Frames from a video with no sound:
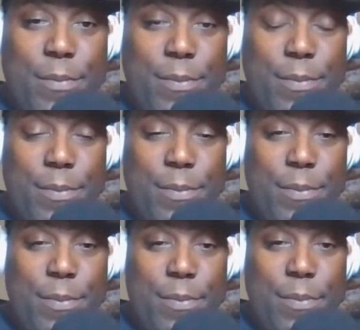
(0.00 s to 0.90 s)

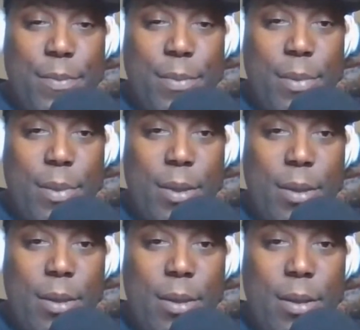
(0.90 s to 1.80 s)

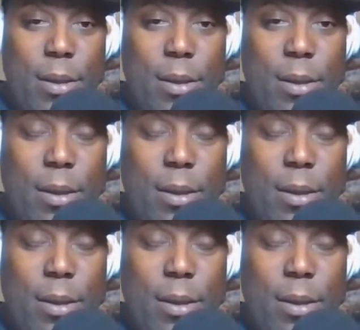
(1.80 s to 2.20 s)
[no speech]